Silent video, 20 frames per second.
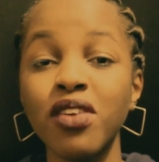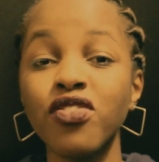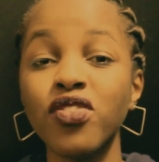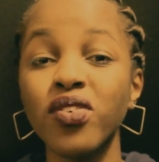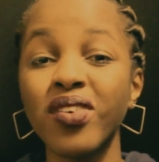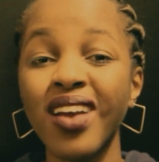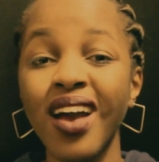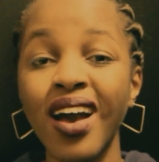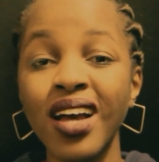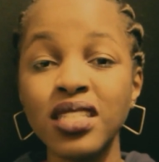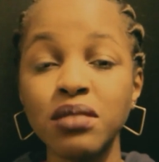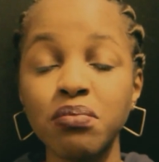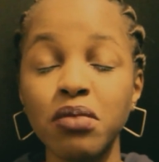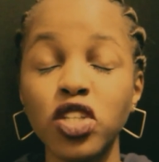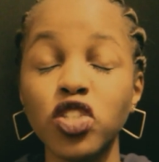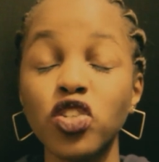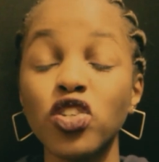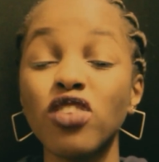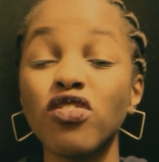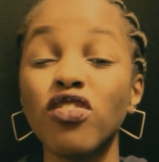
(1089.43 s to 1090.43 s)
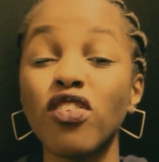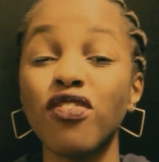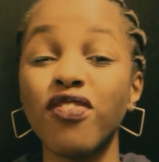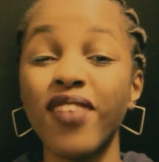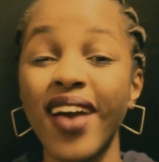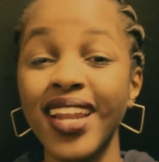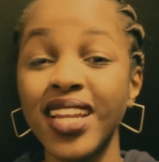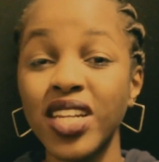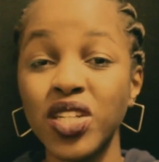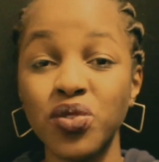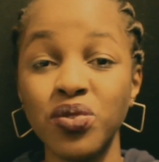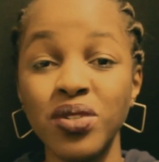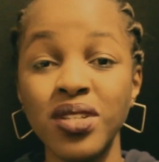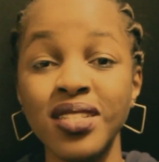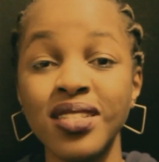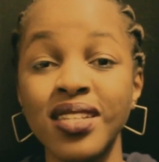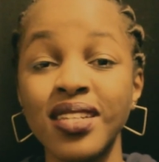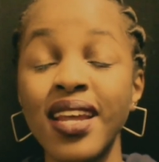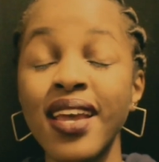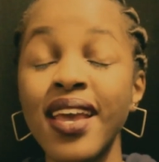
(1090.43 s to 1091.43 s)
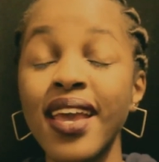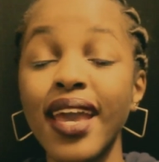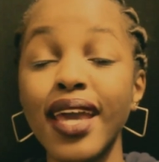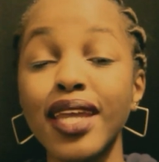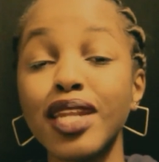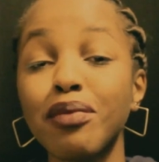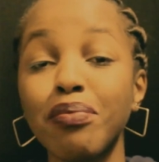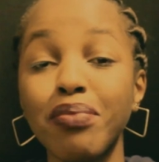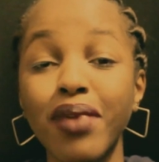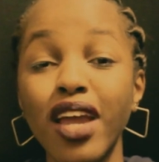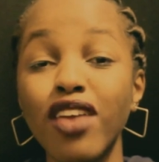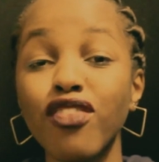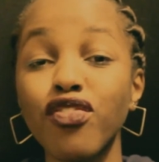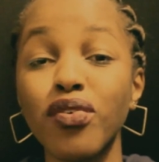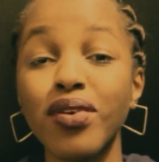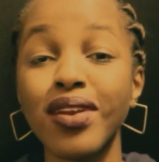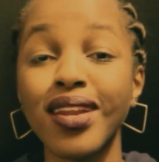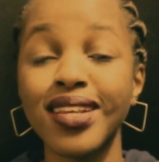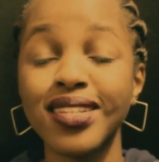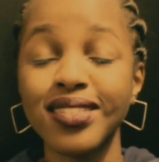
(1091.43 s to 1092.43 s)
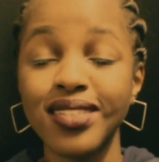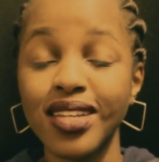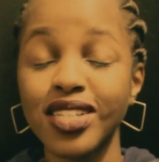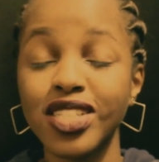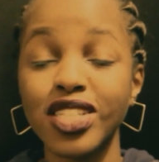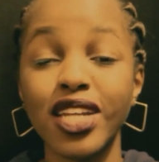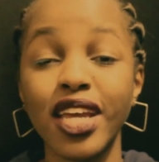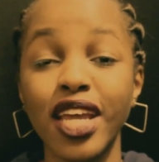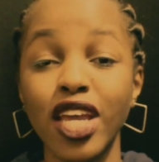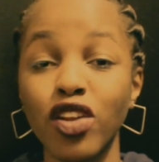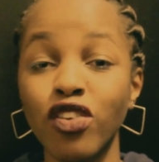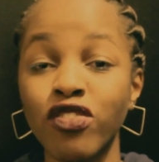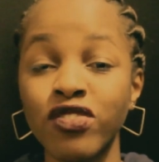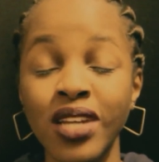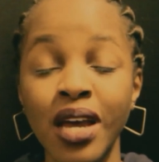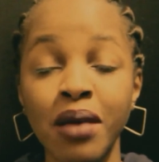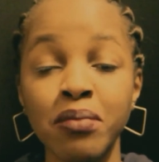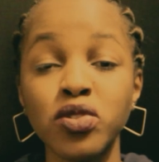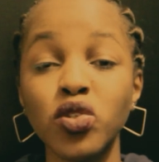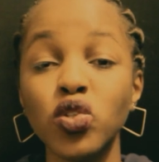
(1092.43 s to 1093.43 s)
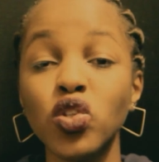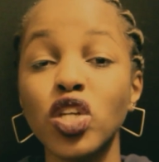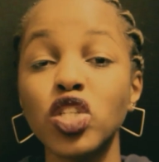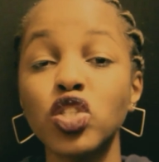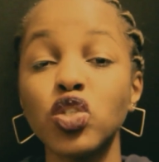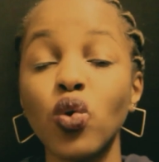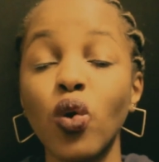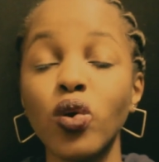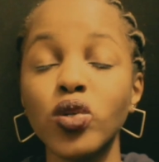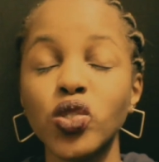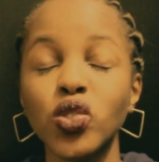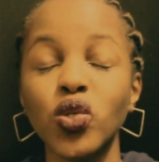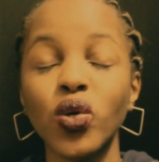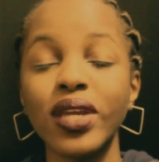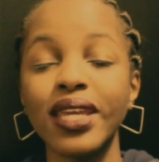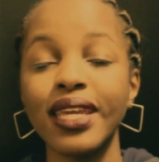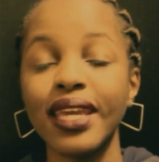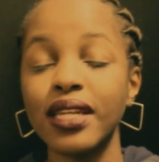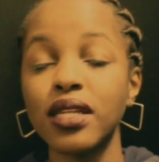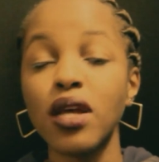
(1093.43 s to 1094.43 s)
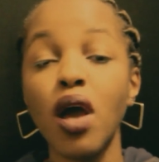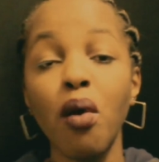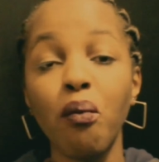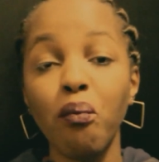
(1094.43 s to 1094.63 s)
If you can't, make sure you have a valid reason and apply for an extension ahead of time so that you also don't get